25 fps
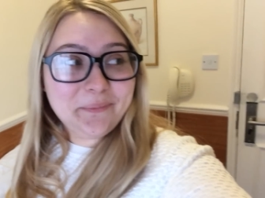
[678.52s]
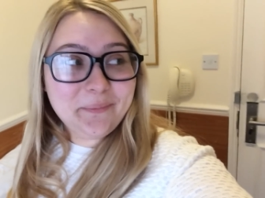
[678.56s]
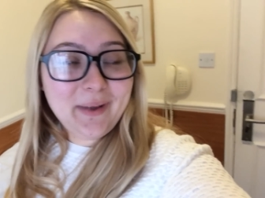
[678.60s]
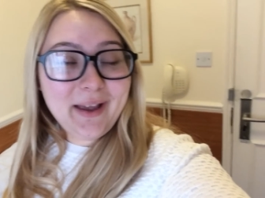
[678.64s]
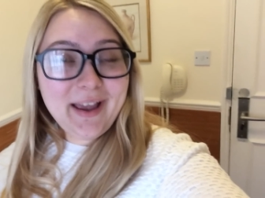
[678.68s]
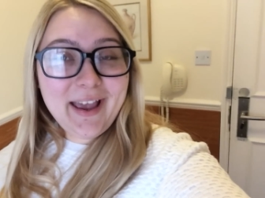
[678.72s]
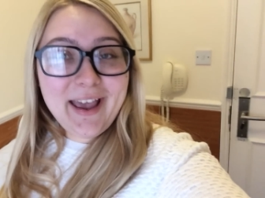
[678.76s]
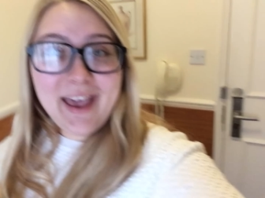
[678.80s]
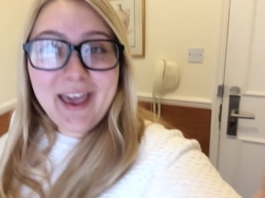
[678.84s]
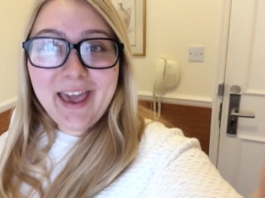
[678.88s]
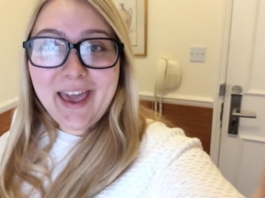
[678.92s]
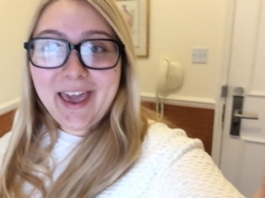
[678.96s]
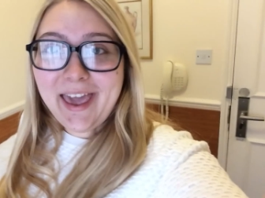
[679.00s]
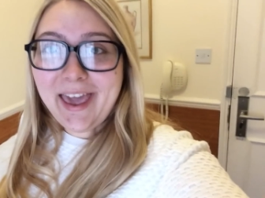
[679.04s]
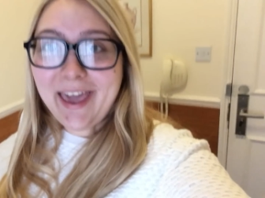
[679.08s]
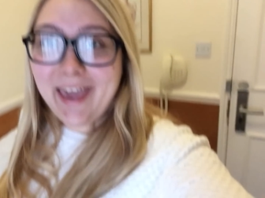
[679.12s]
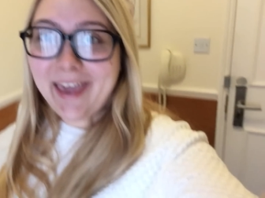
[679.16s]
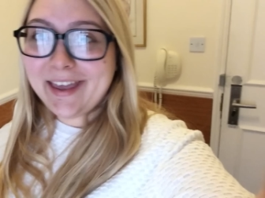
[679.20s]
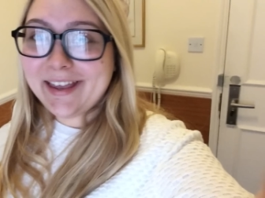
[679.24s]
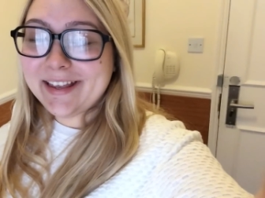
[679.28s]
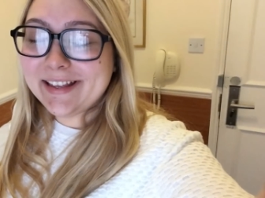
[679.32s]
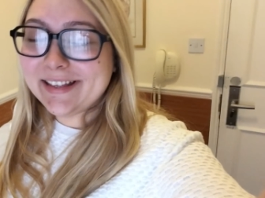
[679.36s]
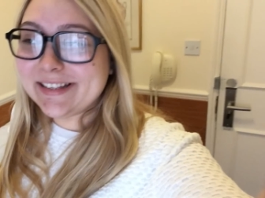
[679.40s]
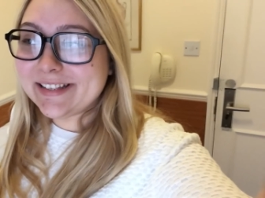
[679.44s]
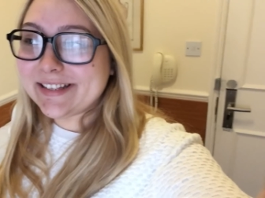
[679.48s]
um,
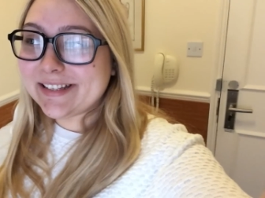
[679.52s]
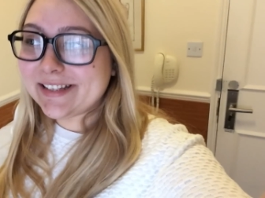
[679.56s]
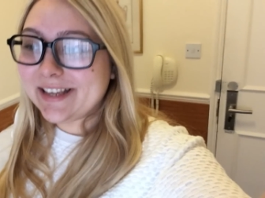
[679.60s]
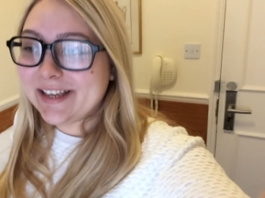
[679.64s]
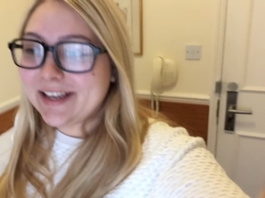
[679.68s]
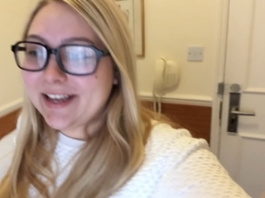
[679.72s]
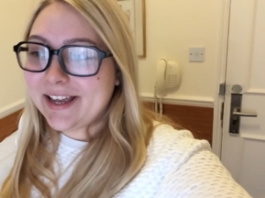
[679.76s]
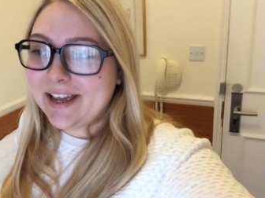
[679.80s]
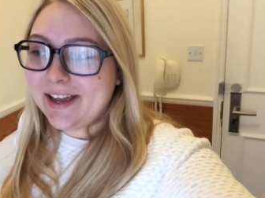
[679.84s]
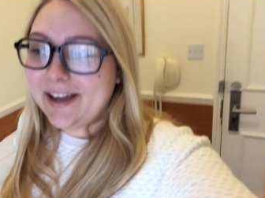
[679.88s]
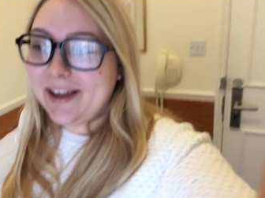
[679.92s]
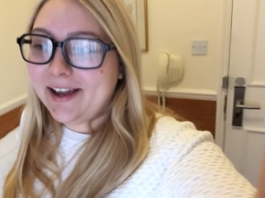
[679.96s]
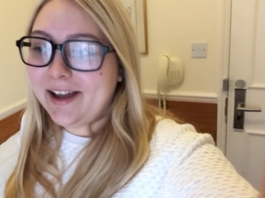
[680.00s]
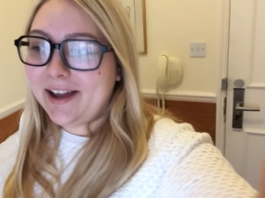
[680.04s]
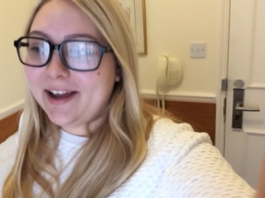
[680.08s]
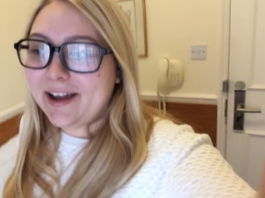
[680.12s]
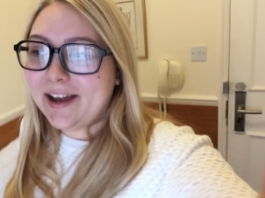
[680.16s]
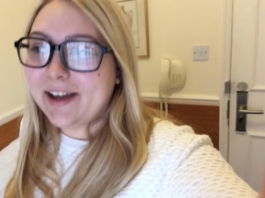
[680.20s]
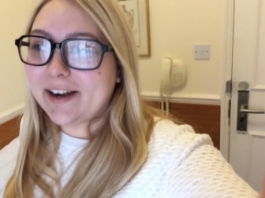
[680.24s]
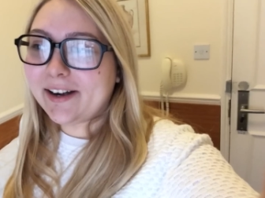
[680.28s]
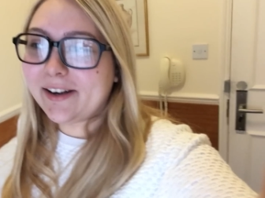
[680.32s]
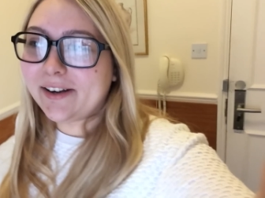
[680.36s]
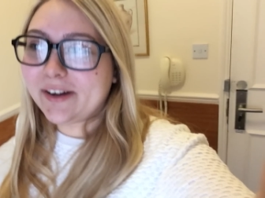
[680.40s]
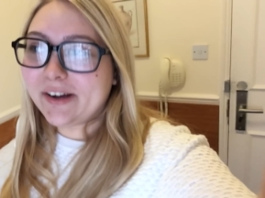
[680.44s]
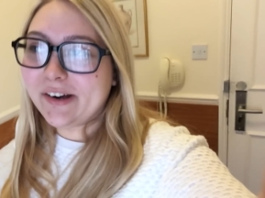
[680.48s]
and
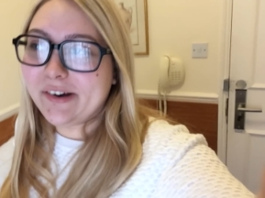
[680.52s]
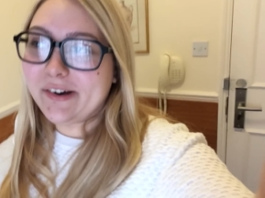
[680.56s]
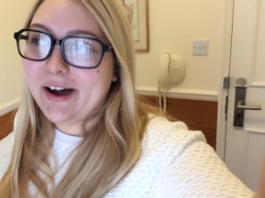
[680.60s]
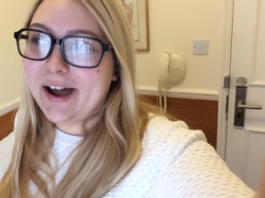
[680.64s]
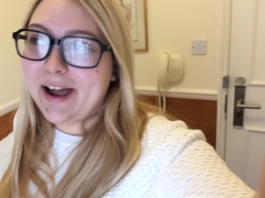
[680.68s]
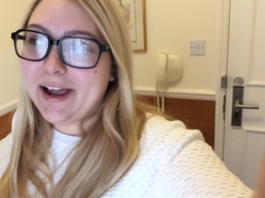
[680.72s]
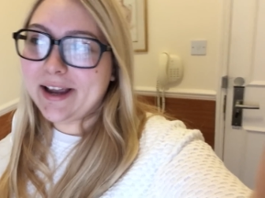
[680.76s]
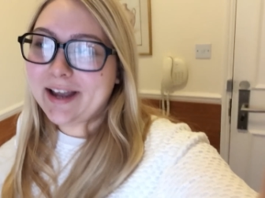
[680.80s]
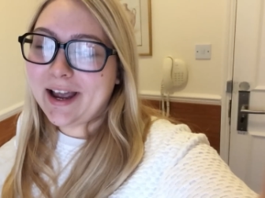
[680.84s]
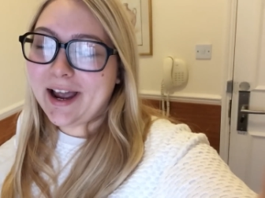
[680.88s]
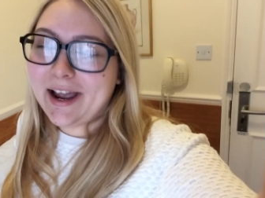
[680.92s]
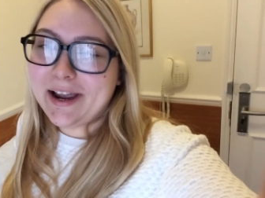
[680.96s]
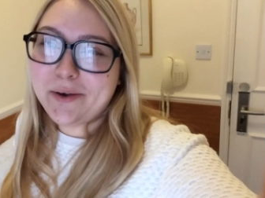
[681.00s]
I don't know I,